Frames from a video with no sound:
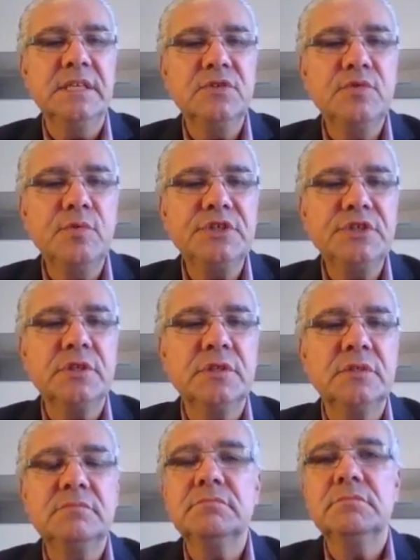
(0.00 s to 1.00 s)

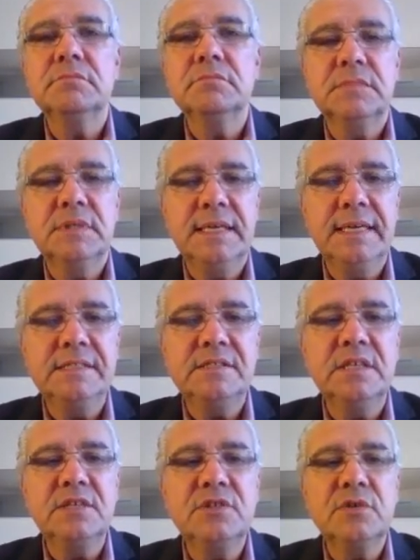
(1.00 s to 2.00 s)
Intuition, it's
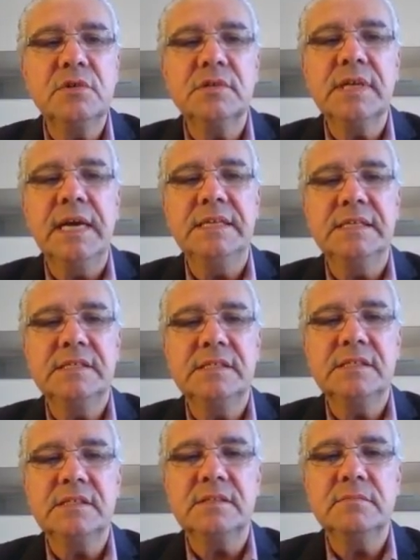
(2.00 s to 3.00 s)
an internal guiding
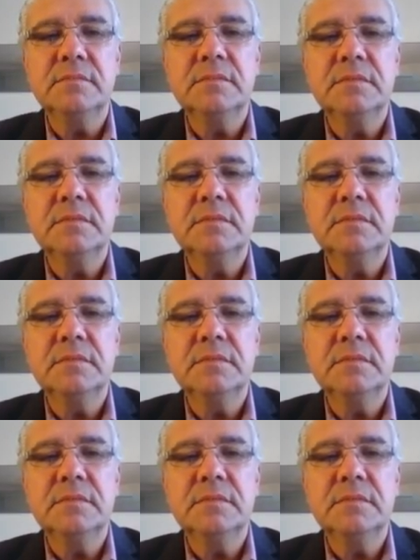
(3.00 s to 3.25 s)
system